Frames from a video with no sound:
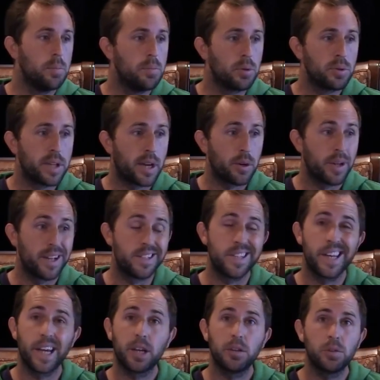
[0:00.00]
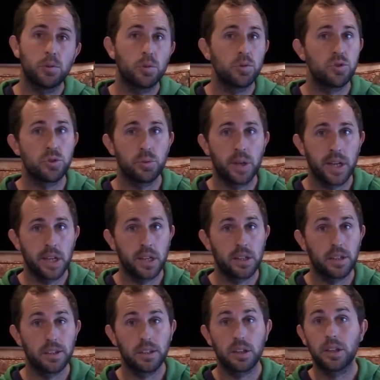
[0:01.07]
build out a technical
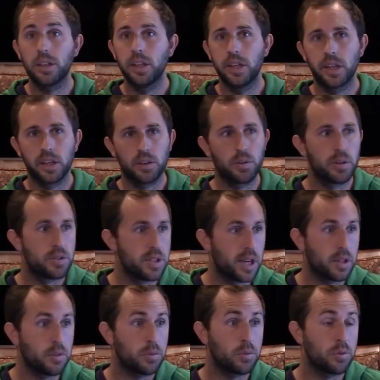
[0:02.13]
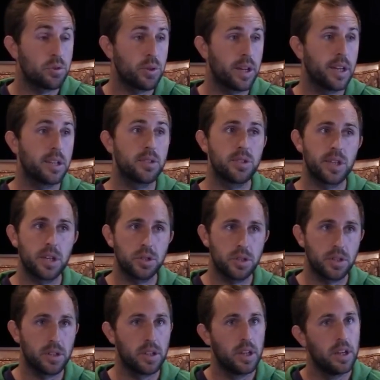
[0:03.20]
training clinic or a technical training
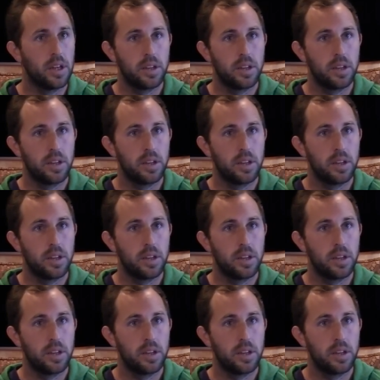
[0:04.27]
session